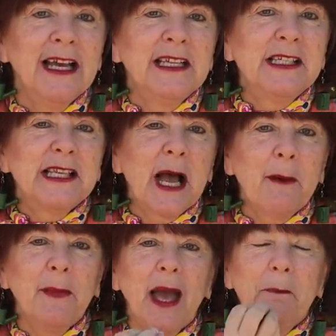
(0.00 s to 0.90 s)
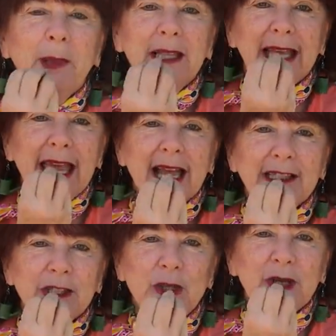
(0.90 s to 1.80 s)
some
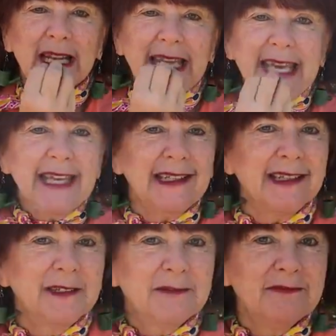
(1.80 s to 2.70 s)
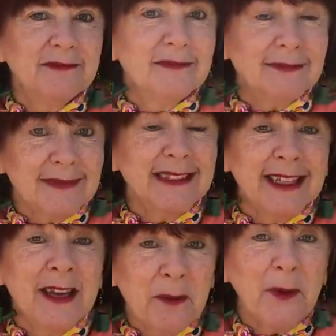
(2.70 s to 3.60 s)
plants you can eat.
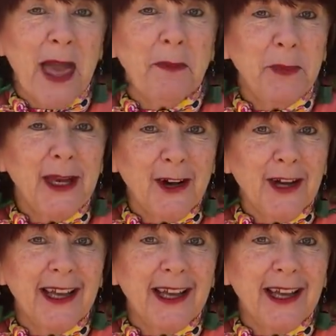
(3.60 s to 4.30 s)
Will that be good?